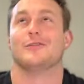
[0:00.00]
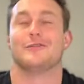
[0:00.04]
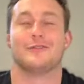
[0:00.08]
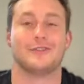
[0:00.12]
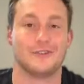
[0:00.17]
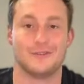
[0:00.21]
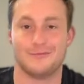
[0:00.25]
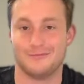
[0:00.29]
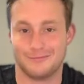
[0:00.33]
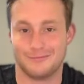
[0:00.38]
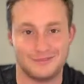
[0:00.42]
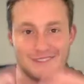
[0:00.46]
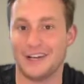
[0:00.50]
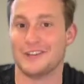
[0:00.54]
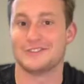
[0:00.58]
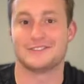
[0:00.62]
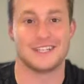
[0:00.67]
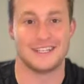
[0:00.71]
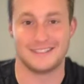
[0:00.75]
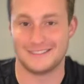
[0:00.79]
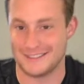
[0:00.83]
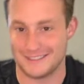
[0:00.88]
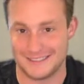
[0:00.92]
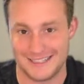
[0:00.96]
for
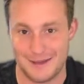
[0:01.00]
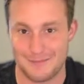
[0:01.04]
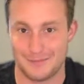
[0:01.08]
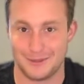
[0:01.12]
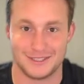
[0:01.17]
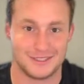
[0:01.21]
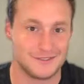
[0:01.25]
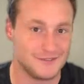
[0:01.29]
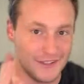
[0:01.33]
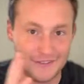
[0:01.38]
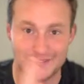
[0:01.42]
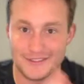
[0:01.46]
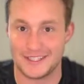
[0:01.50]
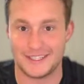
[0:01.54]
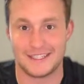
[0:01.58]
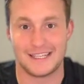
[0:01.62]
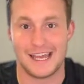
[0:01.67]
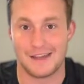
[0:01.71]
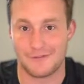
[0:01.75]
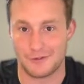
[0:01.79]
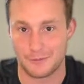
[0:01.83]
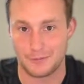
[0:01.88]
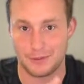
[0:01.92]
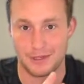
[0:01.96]
Delta as an example, it's
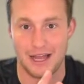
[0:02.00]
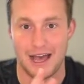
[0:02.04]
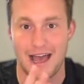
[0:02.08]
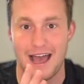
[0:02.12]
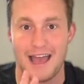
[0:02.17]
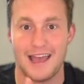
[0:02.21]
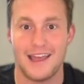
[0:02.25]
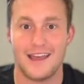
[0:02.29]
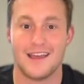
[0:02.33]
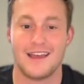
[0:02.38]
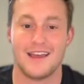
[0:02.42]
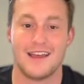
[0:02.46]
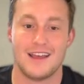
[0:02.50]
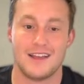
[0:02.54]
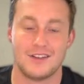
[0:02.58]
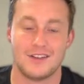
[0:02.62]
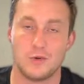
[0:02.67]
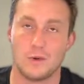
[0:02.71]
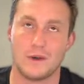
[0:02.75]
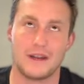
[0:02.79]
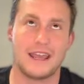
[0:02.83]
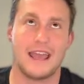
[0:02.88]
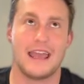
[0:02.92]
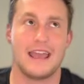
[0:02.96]
15K for Plat,
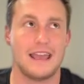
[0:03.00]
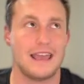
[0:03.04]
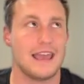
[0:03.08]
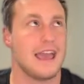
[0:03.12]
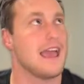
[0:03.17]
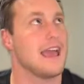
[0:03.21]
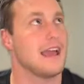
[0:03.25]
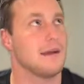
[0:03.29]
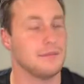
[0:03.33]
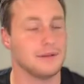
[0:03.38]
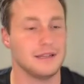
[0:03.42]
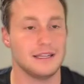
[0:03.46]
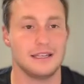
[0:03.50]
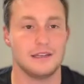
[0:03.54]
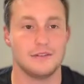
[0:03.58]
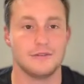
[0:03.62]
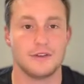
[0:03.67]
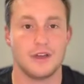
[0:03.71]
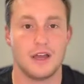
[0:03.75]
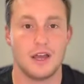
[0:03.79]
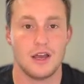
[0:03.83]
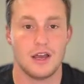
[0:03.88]
28K I believe